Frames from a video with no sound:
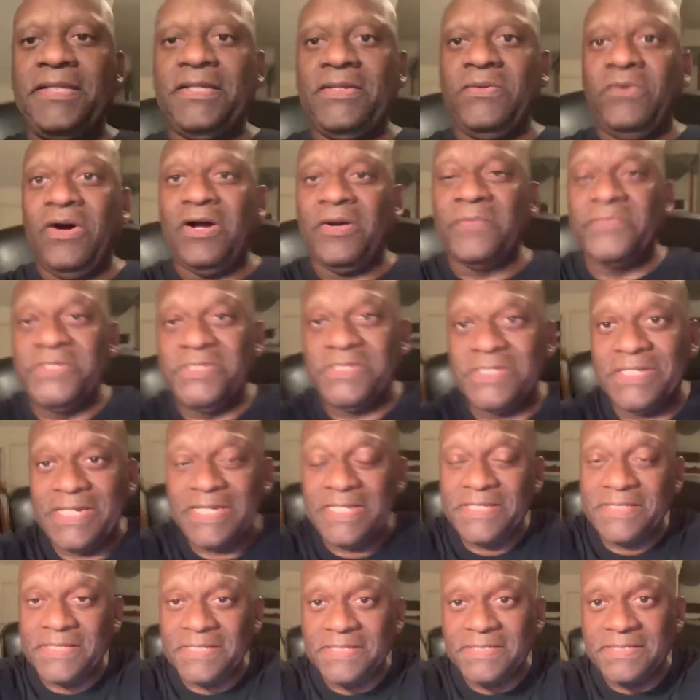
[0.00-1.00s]
Welcome to
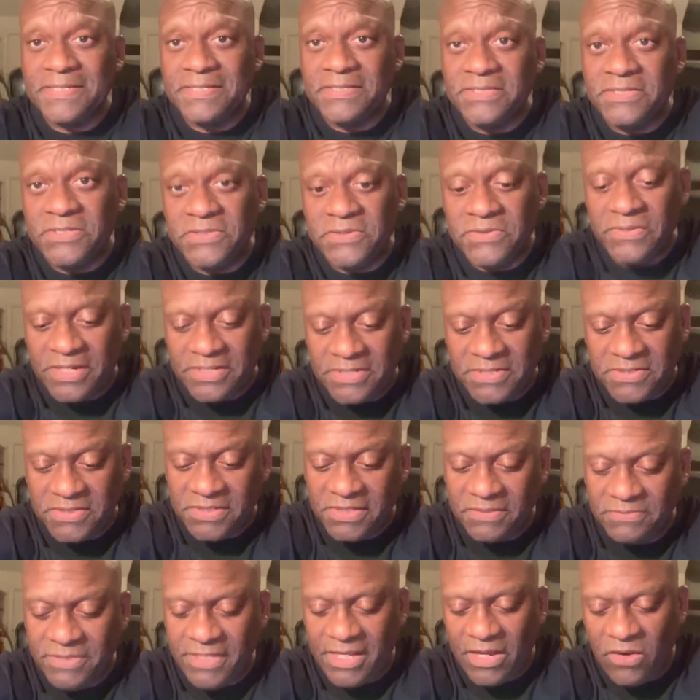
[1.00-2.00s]
Zennie 62. I just
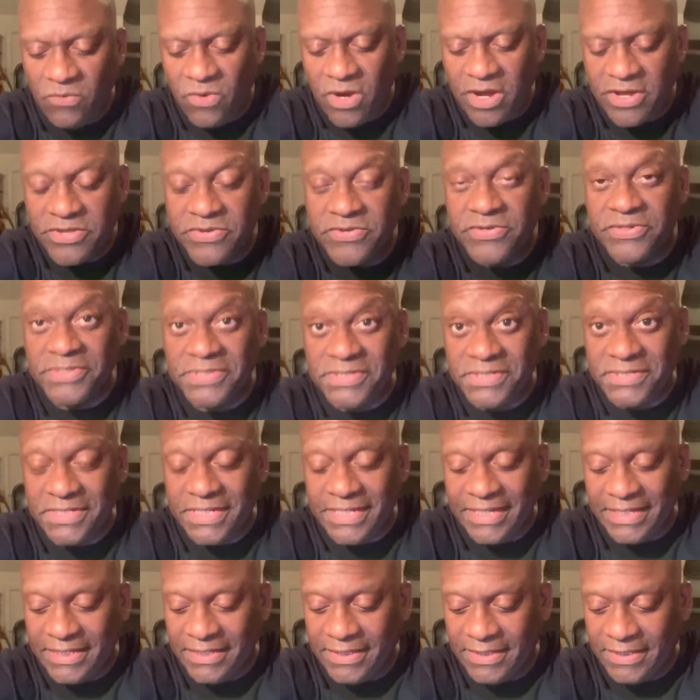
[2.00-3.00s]
something I want you to
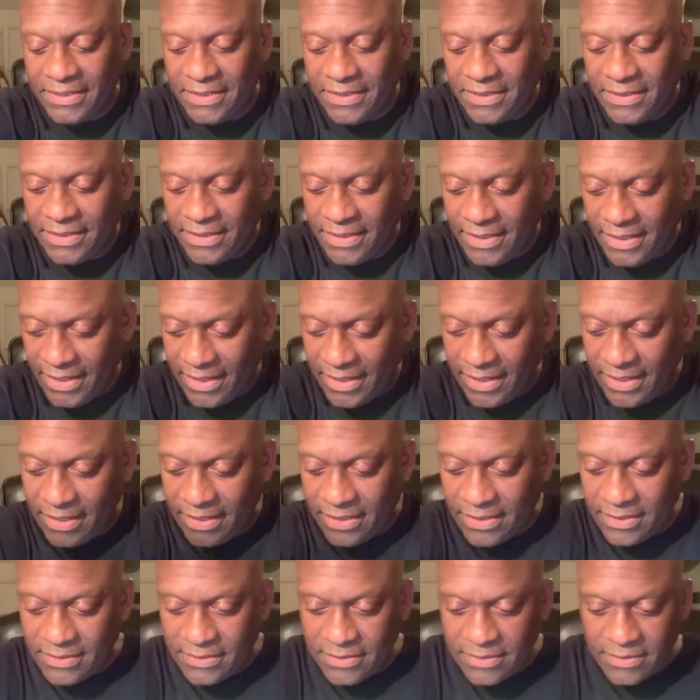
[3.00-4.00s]
see
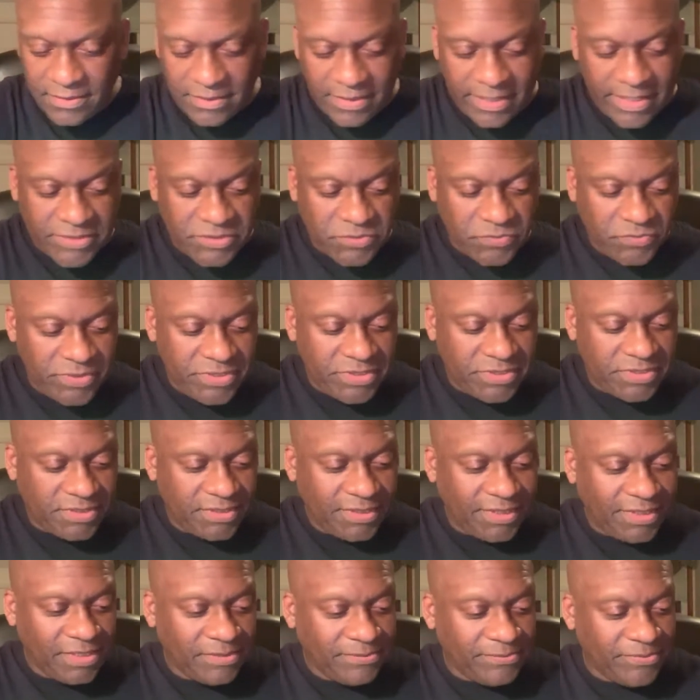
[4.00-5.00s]
uh, as we
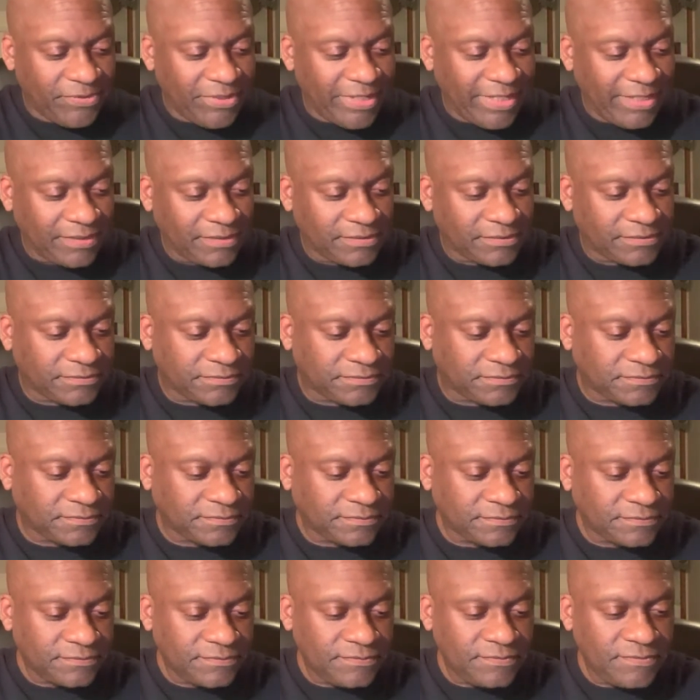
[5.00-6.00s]
celebrate
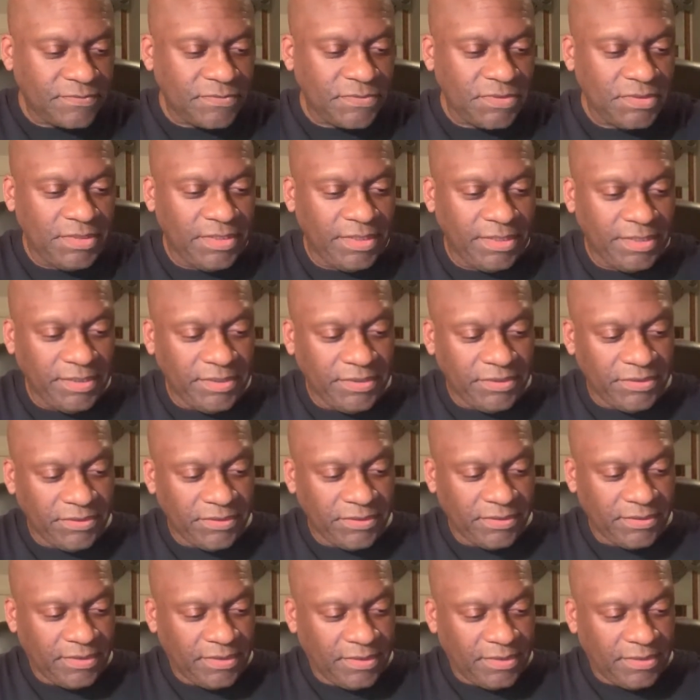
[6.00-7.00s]
uh,
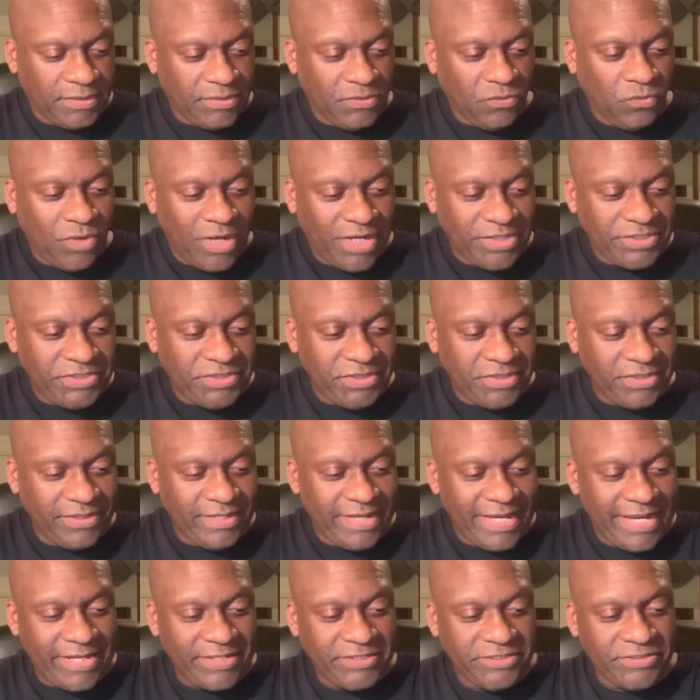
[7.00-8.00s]
the Washington
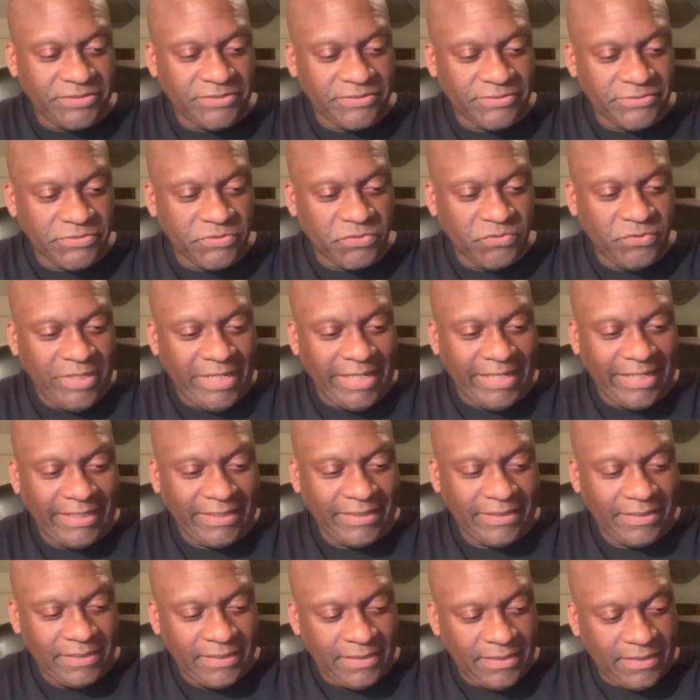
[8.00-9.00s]
Nationals winning